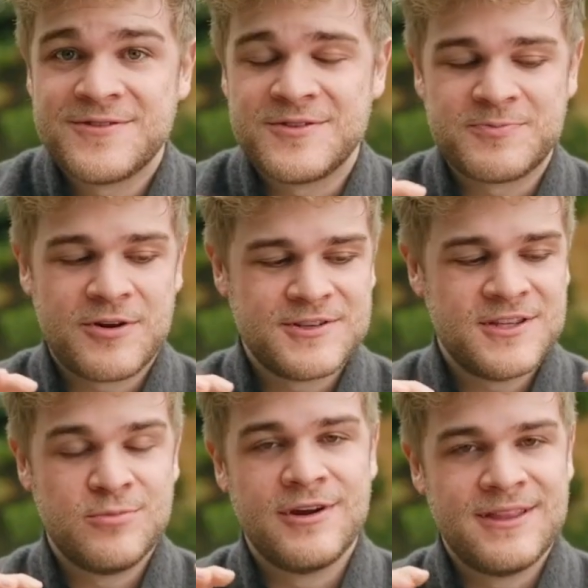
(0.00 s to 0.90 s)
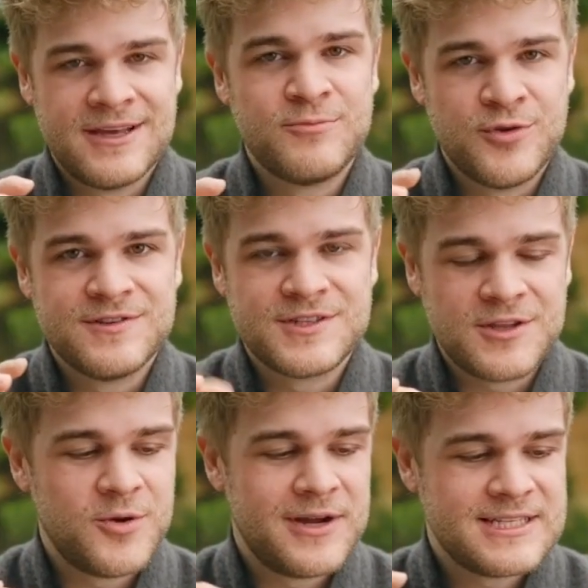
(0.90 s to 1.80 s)
those parts of the brain that move into
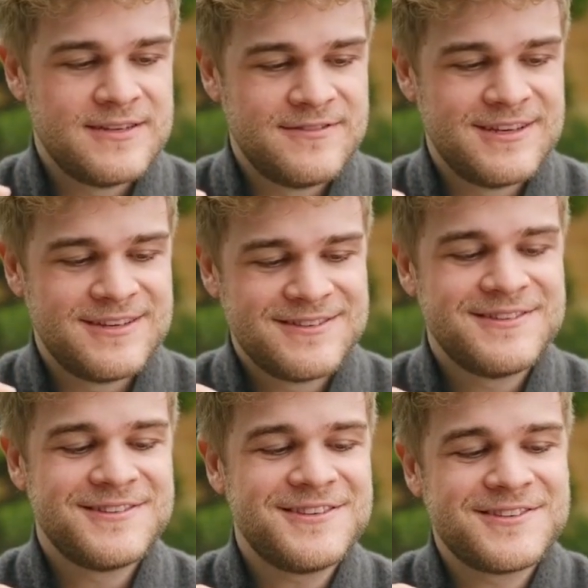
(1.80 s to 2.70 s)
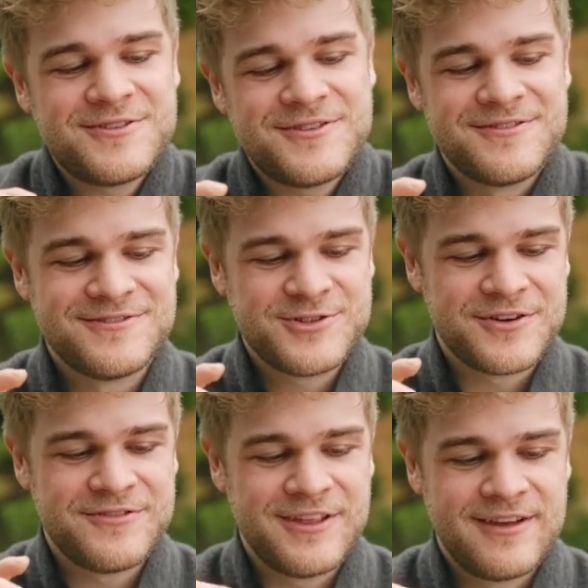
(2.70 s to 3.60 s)
low activity. So this is a little
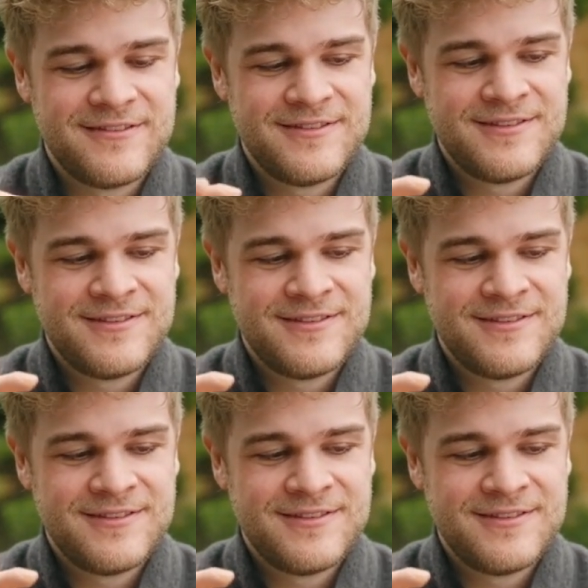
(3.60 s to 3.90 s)
trick for that.